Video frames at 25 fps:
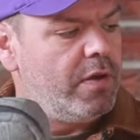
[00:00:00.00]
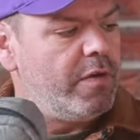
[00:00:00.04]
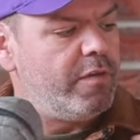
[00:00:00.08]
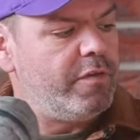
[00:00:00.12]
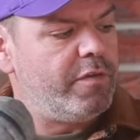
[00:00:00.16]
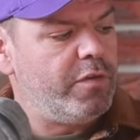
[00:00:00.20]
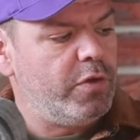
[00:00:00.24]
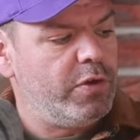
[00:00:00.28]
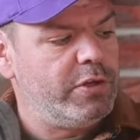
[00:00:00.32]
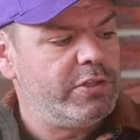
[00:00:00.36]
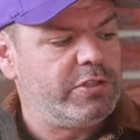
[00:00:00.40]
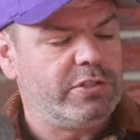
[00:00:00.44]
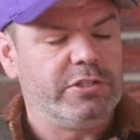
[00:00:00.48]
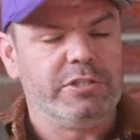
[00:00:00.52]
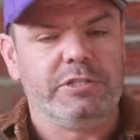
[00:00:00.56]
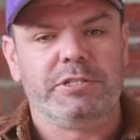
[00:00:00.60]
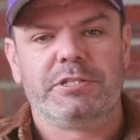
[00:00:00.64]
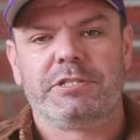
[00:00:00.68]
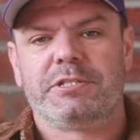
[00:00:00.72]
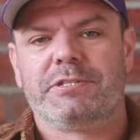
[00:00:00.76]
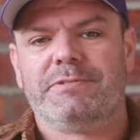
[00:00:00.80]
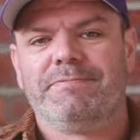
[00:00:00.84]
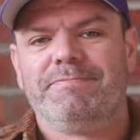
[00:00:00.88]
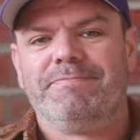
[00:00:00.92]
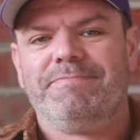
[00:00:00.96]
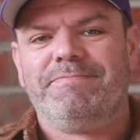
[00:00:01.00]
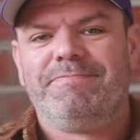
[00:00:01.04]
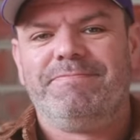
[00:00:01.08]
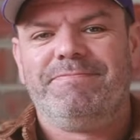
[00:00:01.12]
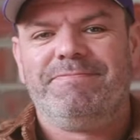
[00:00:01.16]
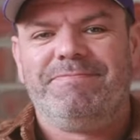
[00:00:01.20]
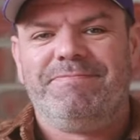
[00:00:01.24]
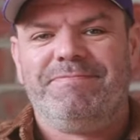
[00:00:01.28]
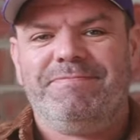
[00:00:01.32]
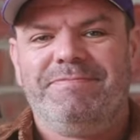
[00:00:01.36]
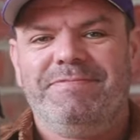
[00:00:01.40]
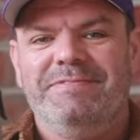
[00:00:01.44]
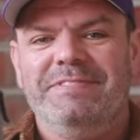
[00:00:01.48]
versus
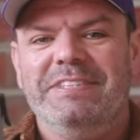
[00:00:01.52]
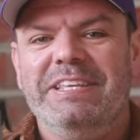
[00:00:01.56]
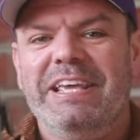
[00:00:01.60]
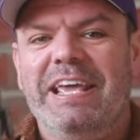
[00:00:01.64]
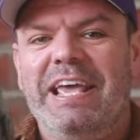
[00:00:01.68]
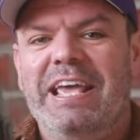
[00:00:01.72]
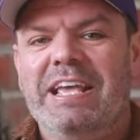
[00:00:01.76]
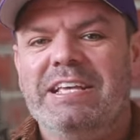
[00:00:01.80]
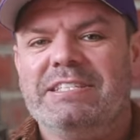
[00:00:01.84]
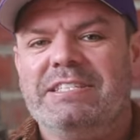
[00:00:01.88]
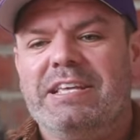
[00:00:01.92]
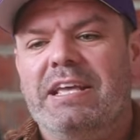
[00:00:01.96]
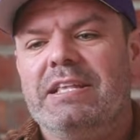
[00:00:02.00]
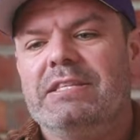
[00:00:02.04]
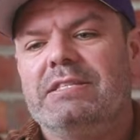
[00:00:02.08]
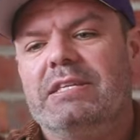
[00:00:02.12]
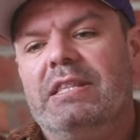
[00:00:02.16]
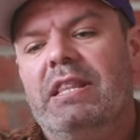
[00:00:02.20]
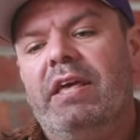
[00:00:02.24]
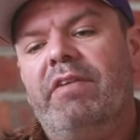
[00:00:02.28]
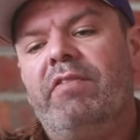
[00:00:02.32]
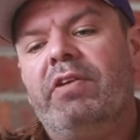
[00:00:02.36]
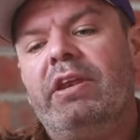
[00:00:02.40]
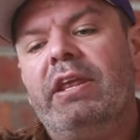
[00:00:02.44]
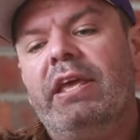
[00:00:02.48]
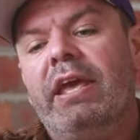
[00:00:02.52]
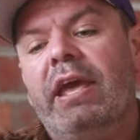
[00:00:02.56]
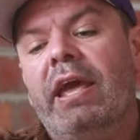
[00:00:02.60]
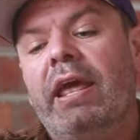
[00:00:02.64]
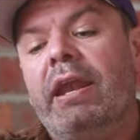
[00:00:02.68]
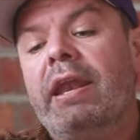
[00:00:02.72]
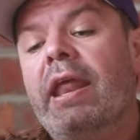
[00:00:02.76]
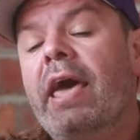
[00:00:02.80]
the AirSense 11 here.